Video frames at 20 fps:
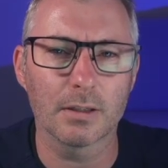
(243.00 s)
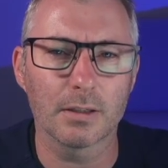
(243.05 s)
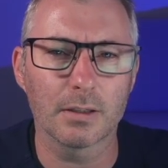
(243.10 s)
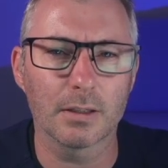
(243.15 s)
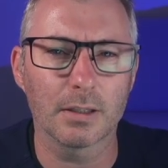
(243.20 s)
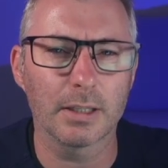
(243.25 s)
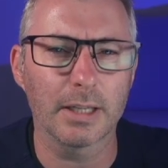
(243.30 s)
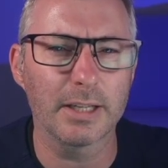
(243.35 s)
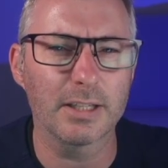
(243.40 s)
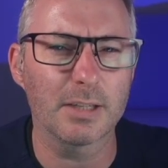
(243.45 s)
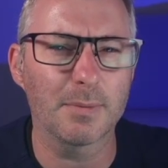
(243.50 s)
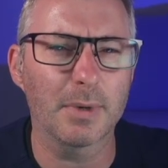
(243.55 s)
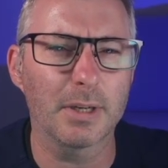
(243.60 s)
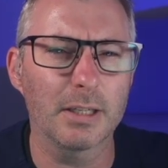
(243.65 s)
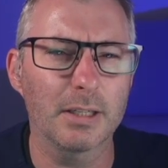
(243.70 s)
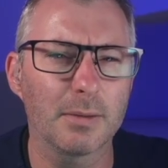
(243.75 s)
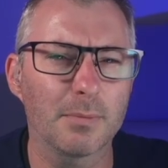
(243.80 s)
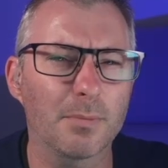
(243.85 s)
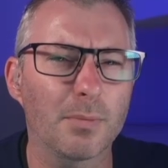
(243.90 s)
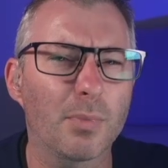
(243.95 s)

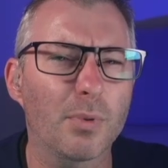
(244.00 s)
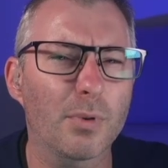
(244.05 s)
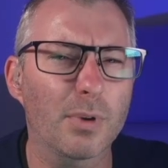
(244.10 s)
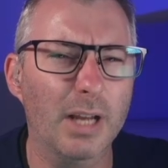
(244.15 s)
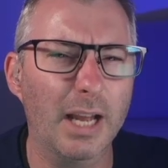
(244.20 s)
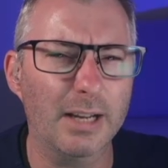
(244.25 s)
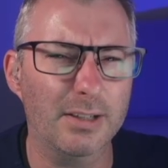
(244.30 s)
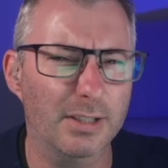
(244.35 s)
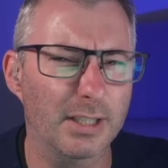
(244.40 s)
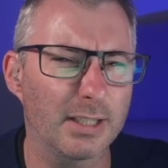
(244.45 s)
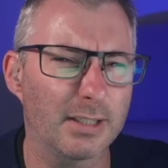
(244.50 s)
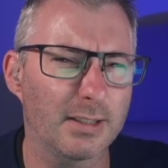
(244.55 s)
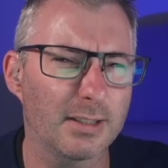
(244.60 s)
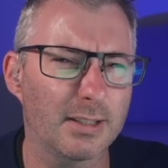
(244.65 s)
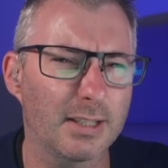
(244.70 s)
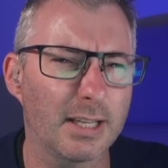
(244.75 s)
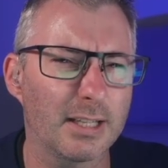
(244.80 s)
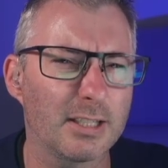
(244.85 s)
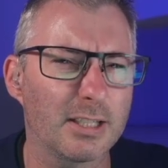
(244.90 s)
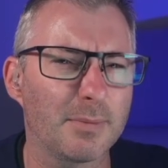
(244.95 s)
Olanzapine actually
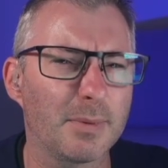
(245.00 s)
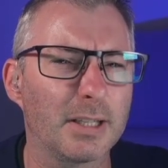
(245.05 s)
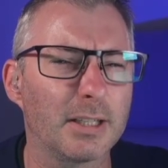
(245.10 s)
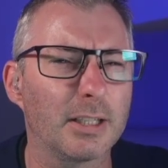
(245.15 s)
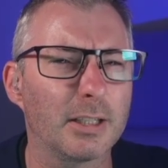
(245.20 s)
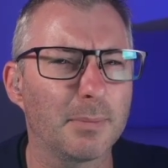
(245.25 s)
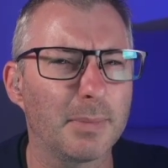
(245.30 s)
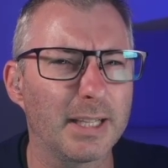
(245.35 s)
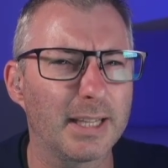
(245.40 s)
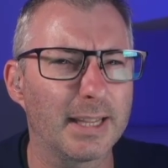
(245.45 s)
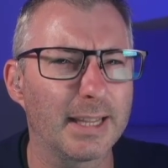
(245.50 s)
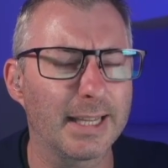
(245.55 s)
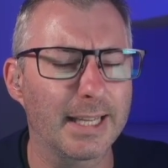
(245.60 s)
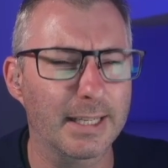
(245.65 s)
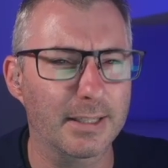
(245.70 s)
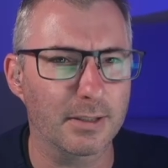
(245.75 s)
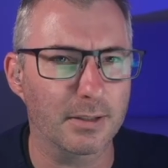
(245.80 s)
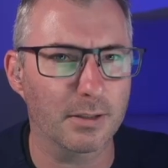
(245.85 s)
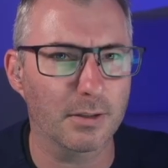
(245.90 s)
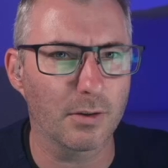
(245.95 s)
tends to be a little bit
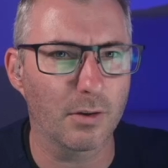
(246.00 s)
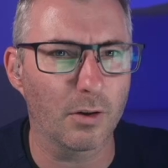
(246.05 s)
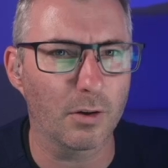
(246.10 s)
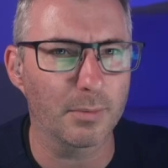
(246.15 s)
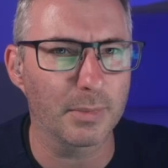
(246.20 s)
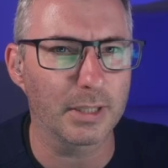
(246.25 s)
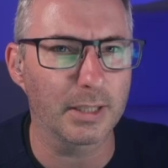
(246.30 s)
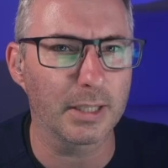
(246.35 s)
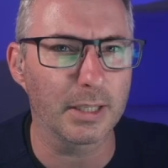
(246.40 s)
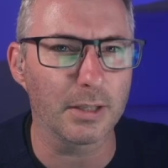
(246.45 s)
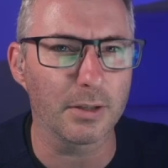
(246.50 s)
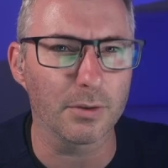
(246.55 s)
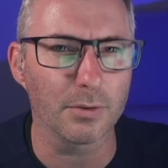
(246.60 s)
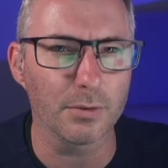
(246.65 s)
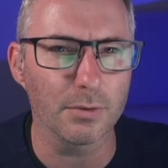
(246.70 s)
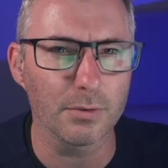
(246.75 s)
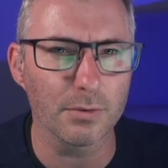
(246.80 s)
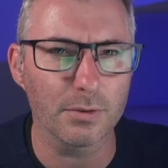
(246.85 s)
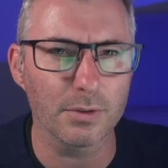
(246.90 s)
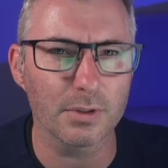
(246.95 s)
less commonly
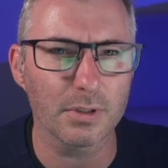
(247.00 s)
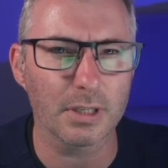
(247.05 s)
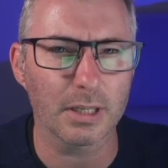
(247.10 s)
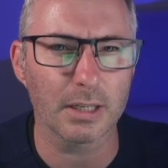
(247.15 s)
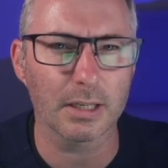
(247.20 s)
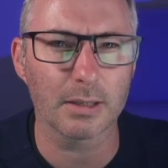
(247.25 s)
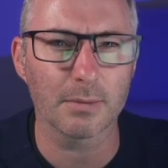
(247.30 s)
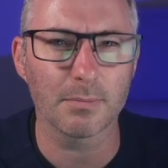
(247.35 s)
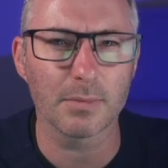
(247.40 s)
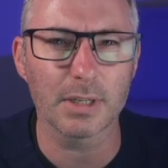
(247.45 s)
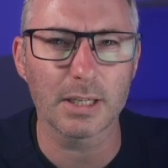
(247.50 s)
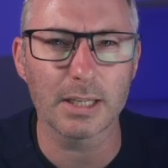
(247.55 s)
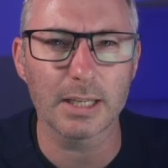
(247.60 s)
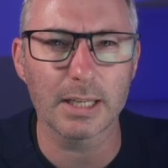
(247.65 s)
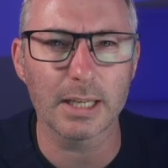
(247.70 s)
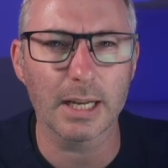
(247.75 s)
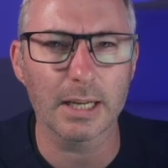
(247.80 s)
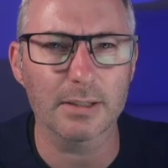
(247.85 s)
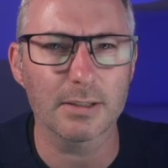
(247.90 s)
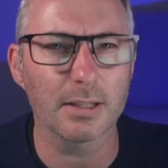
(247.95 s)
used.
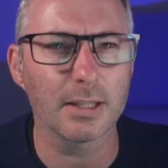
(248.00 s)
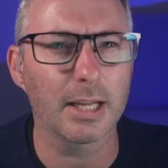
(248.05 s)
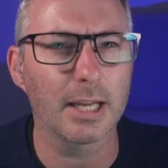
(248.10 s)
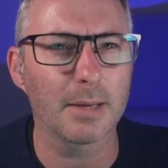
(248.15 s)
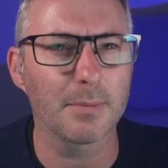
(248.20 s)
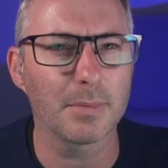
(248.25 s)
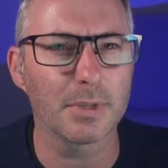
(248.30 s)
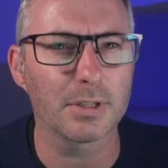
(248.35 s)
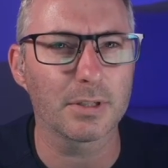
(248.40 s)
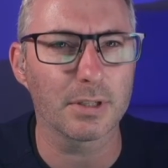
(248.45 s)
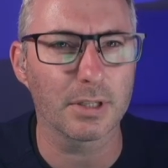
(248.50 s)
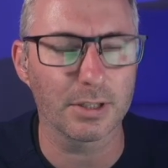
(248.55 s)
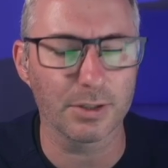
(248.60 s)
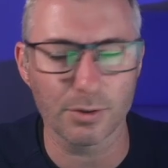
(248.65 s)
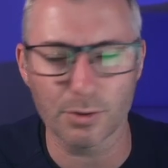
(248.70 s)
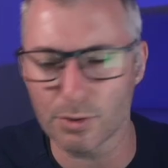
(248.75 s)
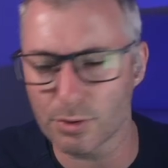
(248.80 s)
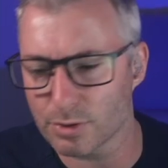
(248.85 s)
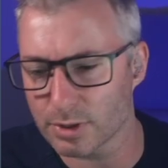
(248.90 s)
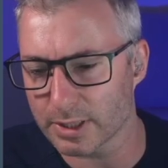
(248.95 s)
Midazolam is
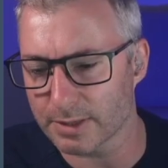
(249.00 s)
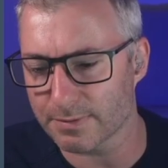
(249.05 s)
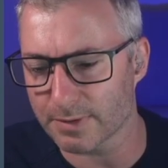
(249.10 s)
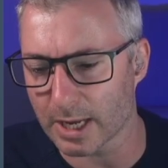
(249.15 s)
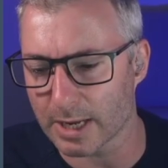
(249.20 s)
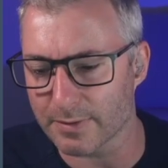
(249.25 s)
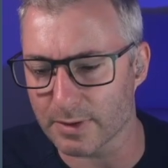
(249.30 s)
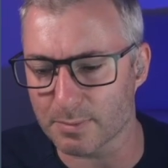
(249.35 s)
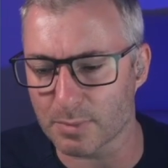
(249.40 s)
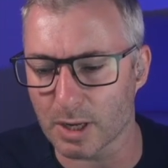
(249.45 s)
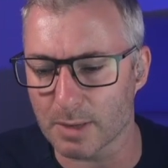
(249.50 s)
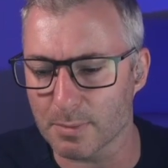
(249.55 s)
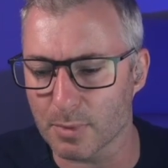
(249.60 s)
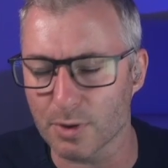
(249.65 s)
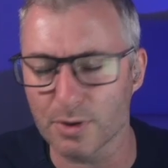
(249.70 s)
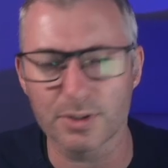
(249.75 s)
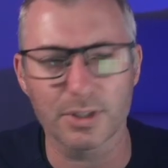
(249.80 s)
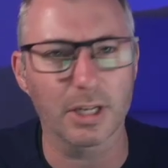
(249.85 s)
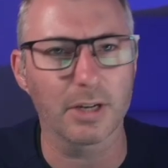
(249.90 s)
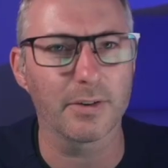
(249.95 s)
usually favoured by
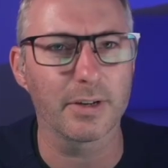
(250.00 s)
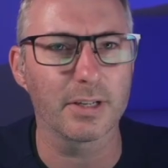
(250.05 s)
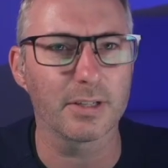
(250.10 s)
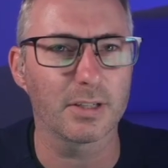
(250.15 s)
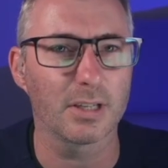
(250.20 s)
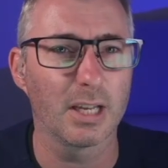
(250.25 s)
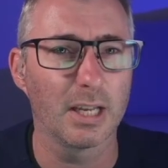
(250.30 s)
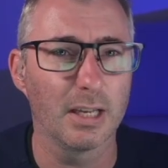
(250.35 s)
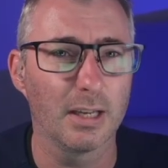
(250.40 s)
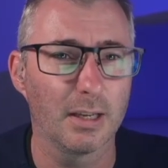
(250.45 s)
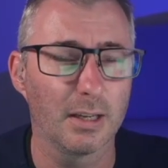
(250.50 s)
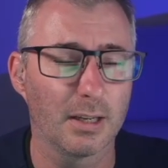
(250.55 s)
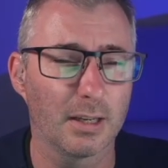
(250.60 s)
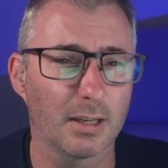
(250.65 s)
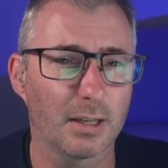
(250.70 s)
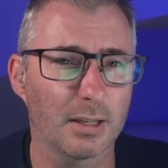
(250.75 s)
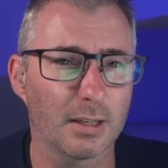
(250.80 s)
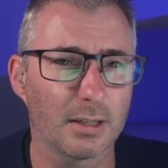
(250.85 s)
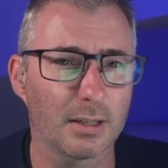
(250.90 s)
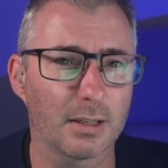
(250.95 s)
most areas,
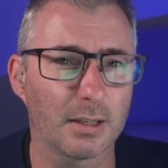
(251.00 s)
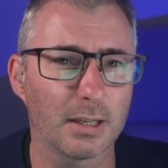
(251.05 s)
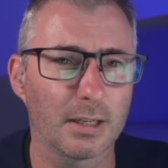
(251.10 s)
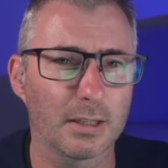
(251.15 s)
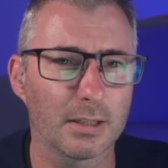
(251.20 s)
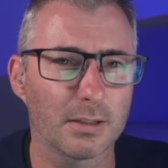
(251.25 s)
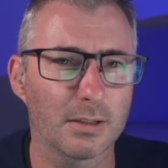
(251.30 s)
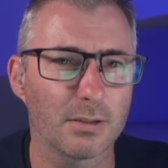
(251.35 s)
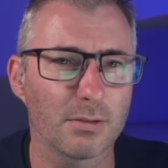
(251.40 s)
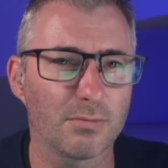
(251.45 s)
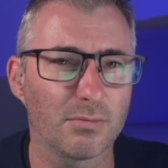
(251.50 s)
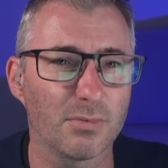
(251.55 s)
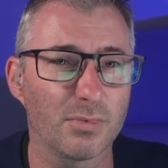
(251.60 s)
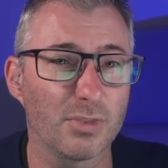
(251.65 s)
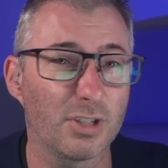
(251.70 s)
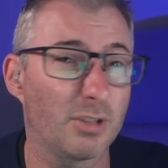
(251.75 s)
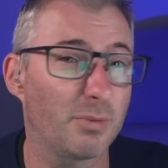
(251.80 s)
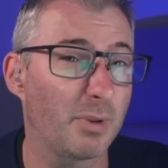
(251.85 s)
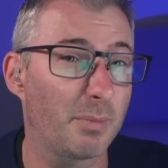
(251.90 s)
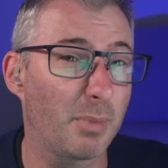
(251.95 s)
and
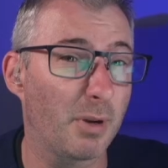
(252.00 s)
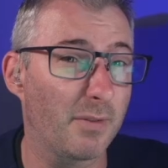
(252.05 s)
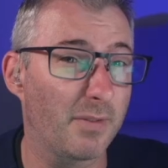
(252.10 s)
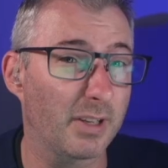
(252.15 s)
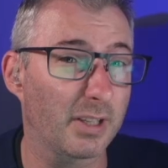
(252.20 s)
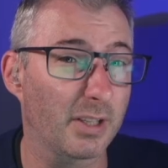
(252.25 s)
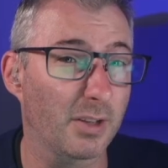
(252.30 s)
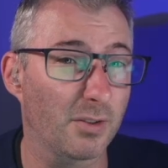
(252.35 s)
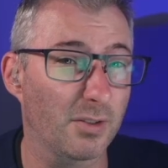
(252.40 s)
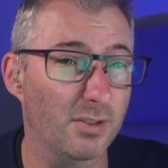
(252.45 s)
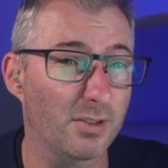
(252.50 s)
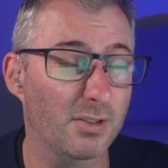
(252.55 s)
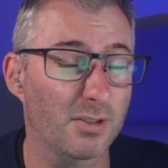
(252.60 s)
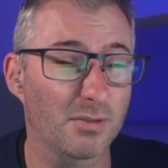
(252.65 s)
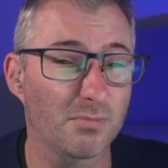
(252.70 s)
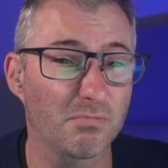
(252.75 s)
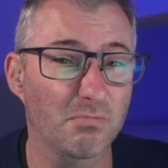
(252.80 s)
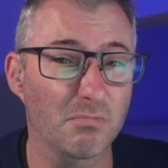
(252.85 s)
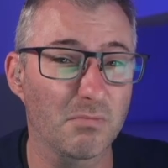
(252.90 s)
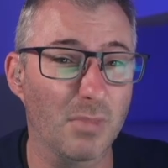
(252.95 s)
to be perfectly honest,
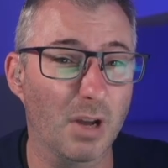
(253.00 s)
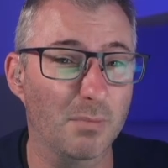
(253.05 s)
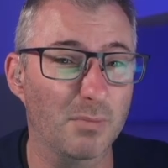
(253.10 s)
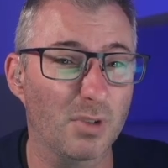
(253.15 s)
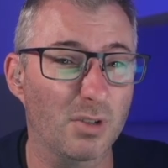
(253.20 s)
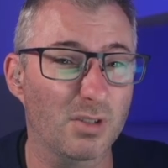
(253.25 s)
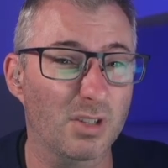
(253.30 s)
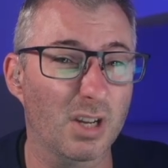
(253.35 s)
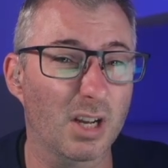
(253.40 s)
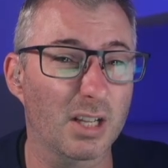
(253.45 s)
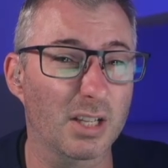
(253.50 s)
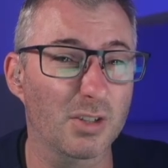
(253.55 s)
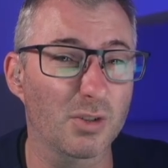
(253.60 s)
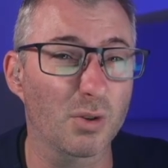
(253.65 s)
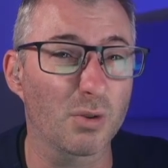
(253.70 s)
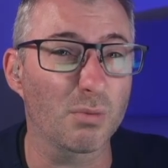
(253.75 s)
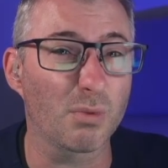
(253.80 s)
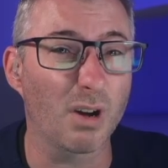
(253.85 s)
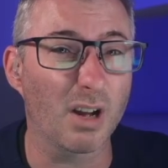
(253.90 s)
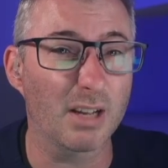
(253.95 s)
not entirely
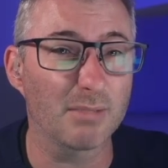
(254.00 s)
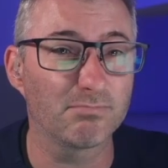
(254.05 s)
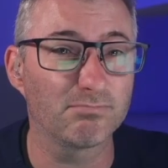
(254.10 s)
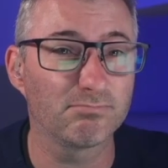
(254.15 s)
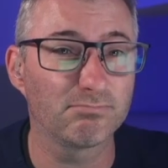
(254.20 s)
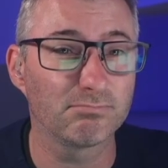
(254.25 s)
sure why.